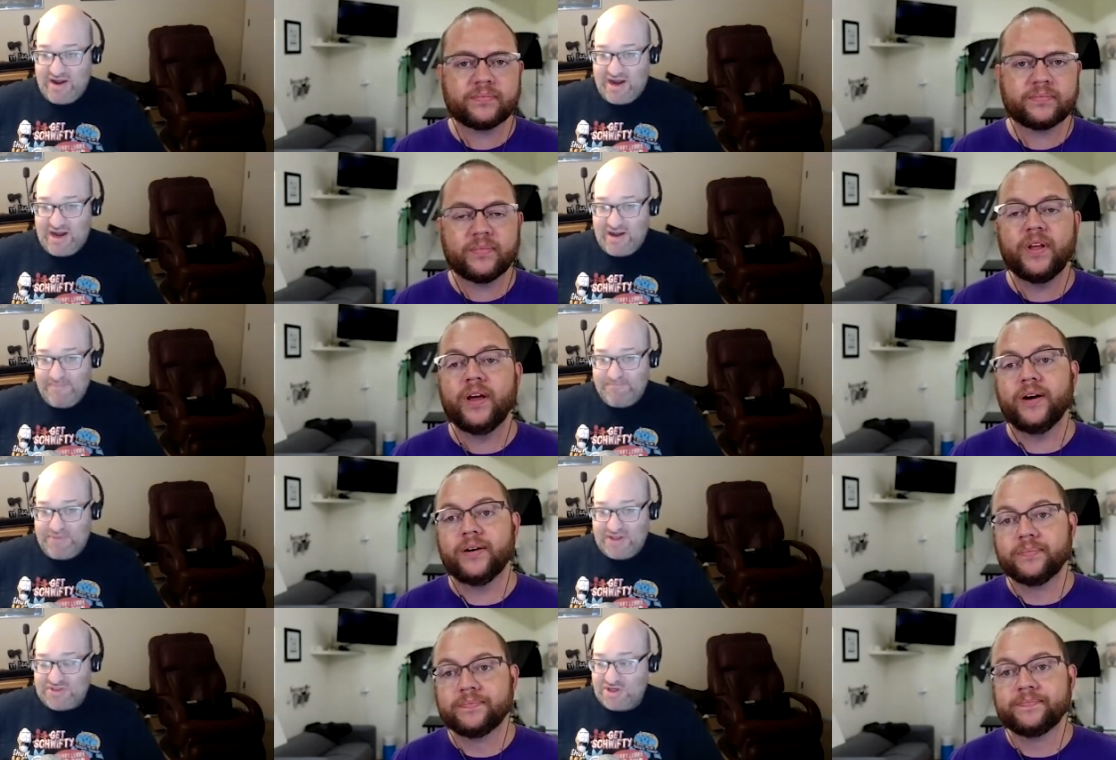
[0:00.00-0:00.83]
Speaker 1: Um, yeah.
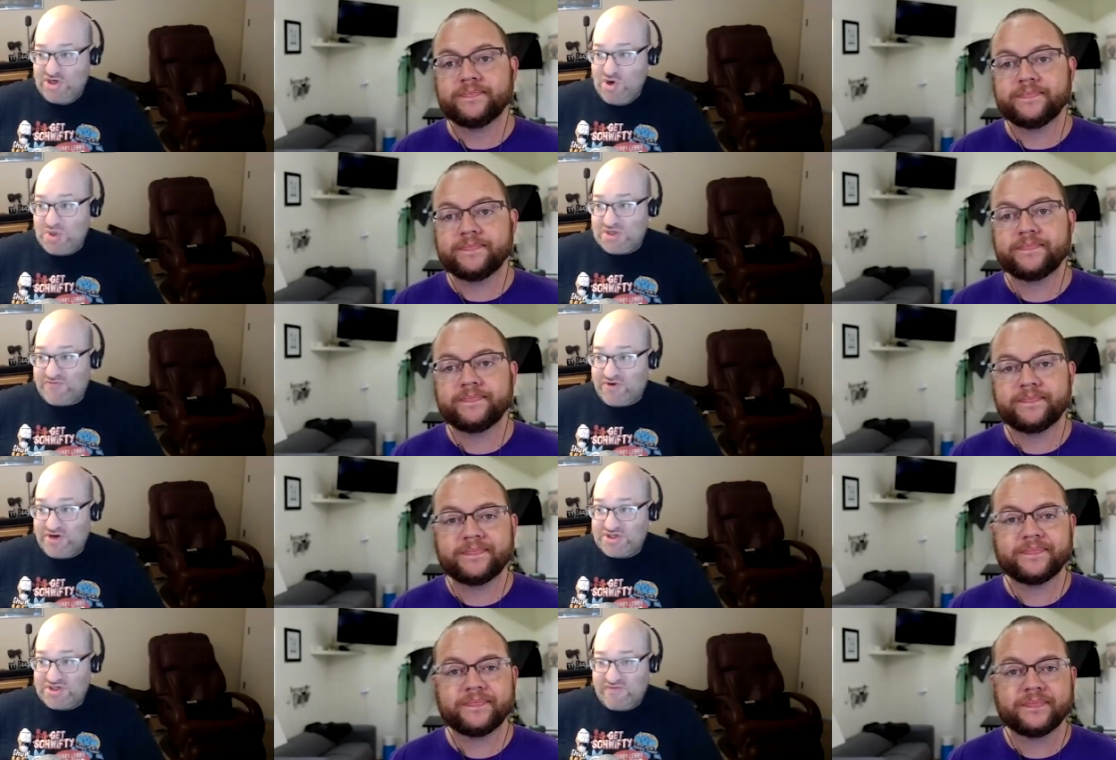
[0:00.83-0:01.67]
But the newest
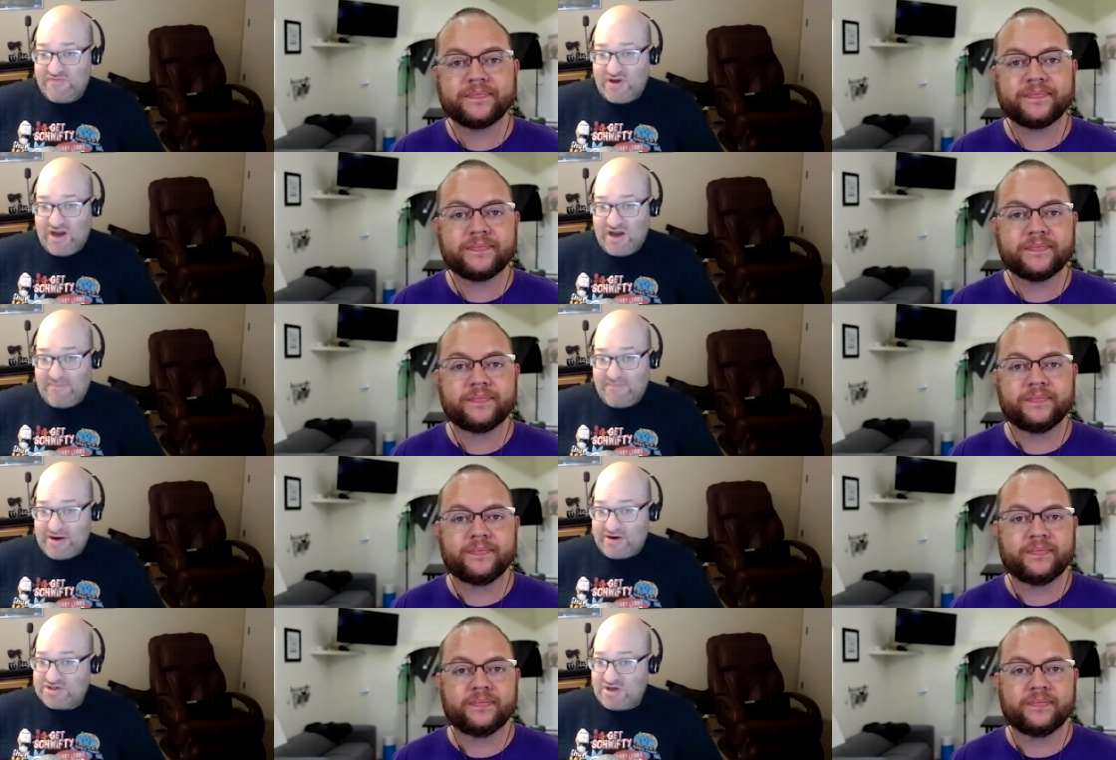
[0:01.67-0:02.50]
version of uh,
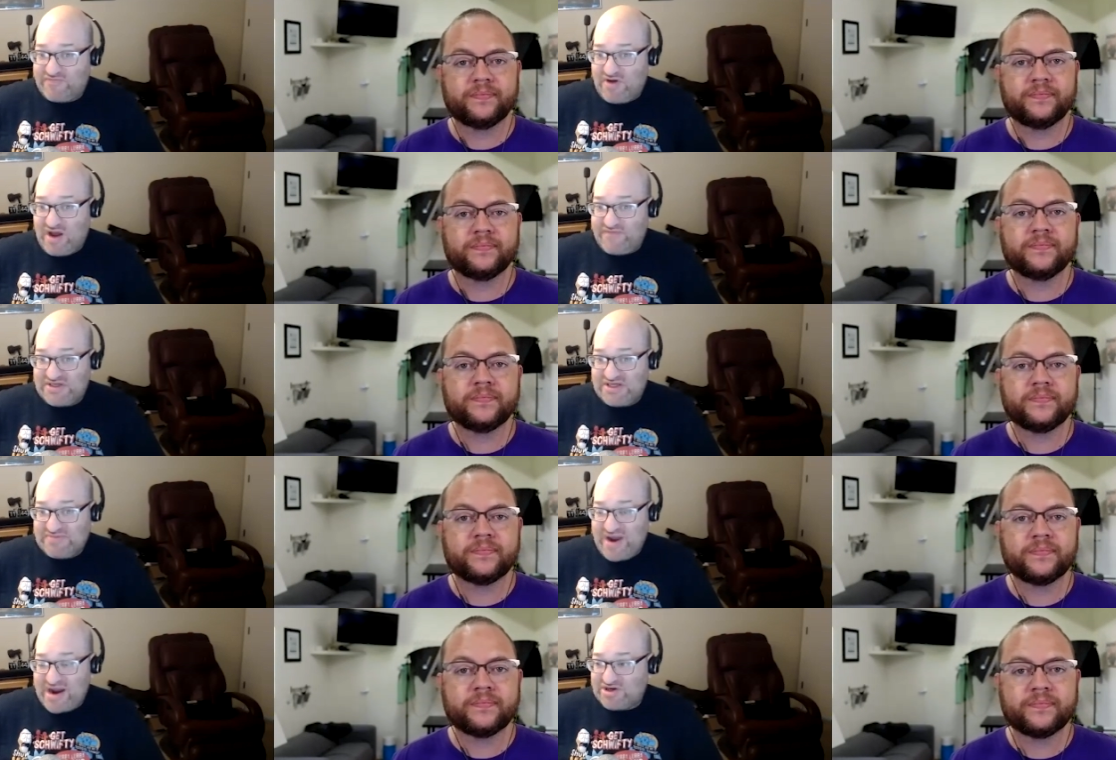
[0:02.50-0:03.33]
Microsoft Office
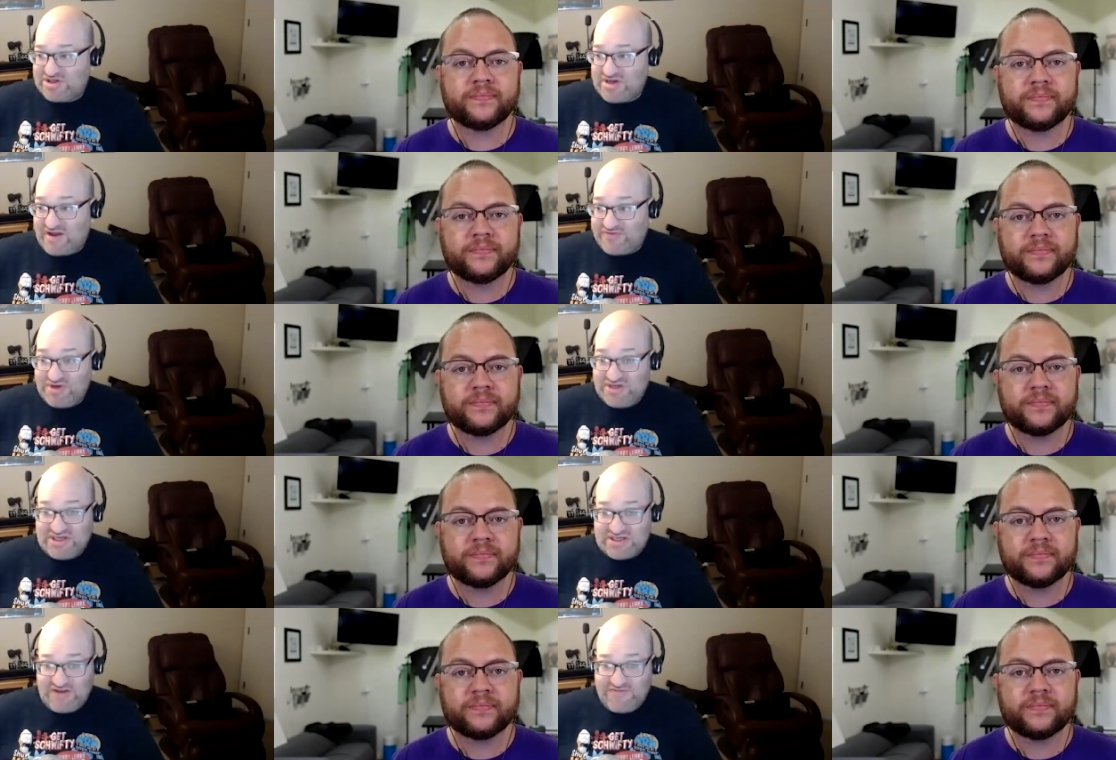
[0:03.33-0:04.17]
is Microsoft
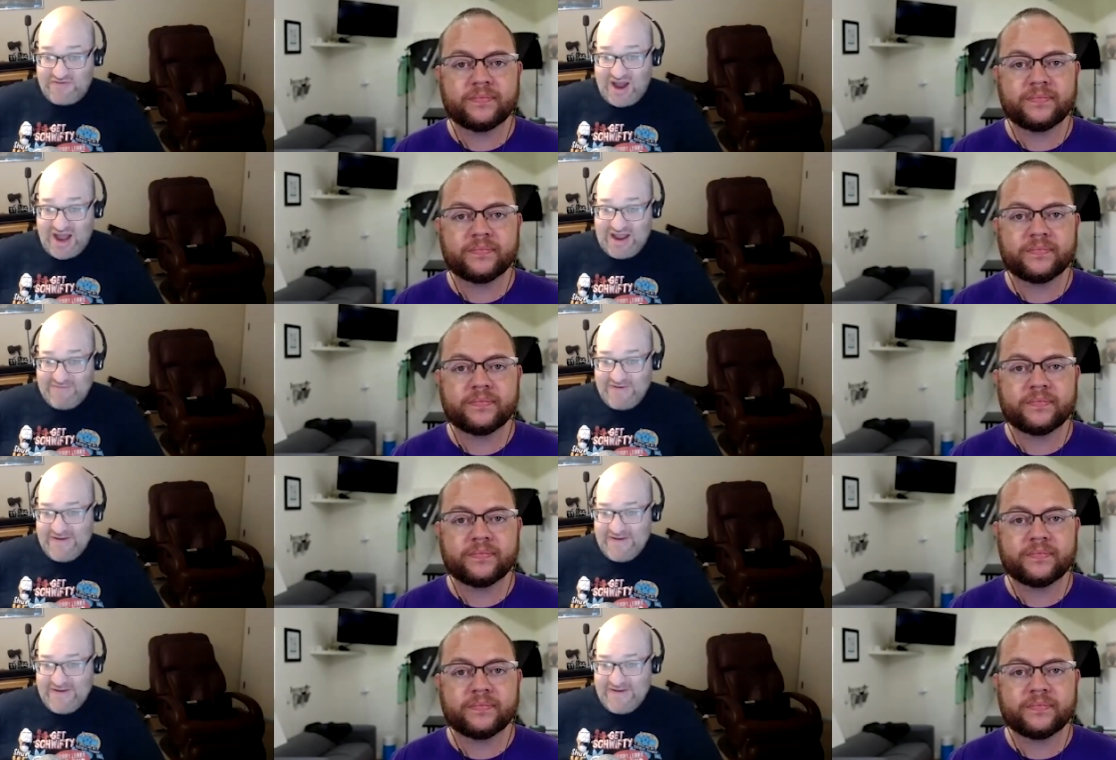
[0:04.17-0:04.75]
365.